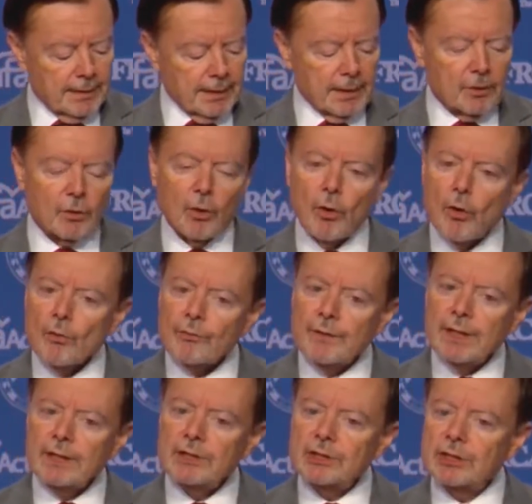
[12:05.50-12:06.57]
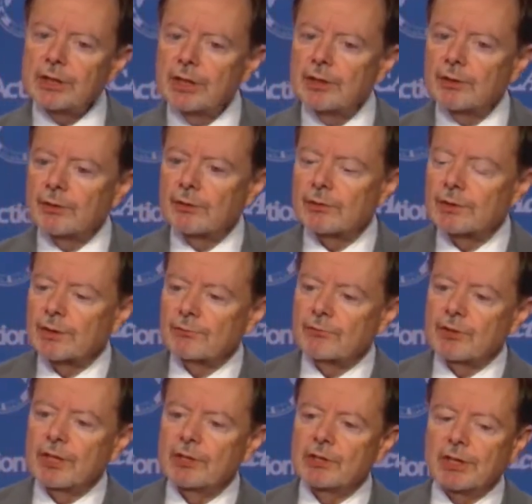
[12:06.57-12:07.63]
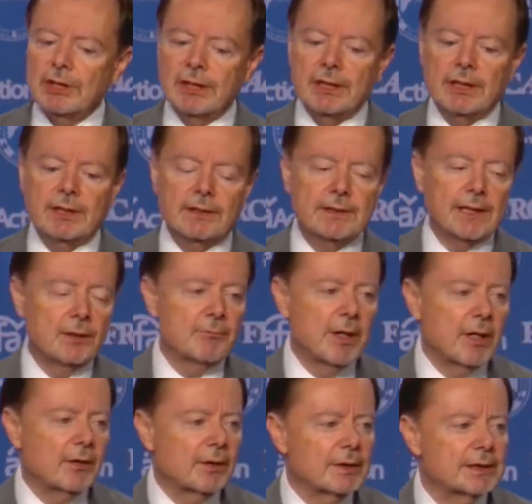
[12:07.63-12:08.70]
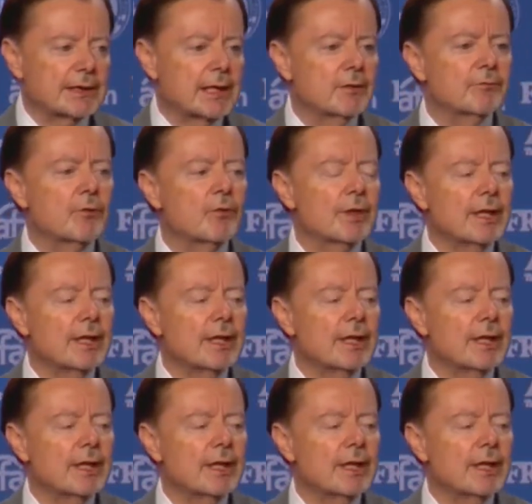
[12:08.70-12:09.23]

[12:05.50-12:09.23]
And all these years of teaching kids that America's evil,